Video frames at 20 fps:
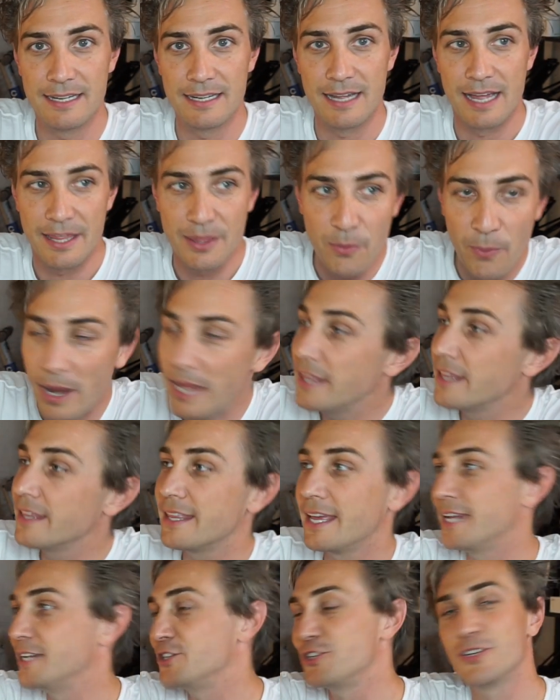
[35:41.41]
And the way that
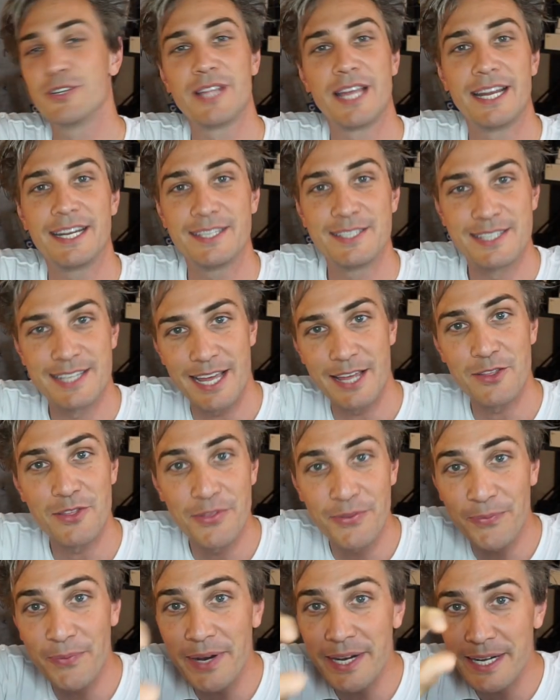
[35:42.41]
they do that is they
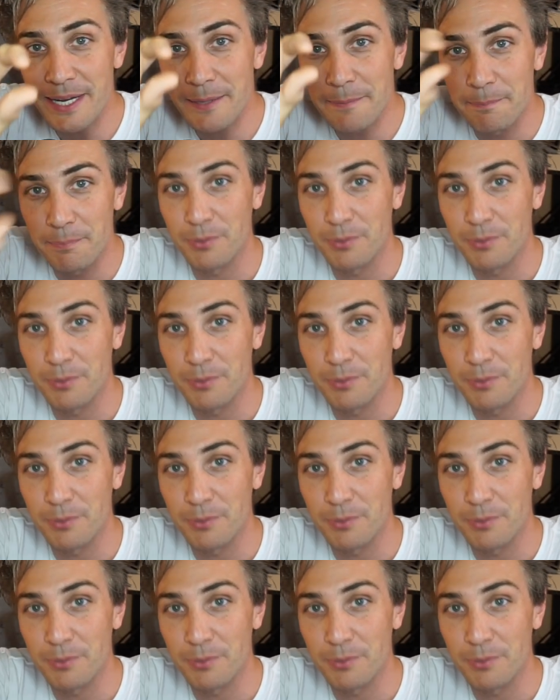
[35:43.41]
3D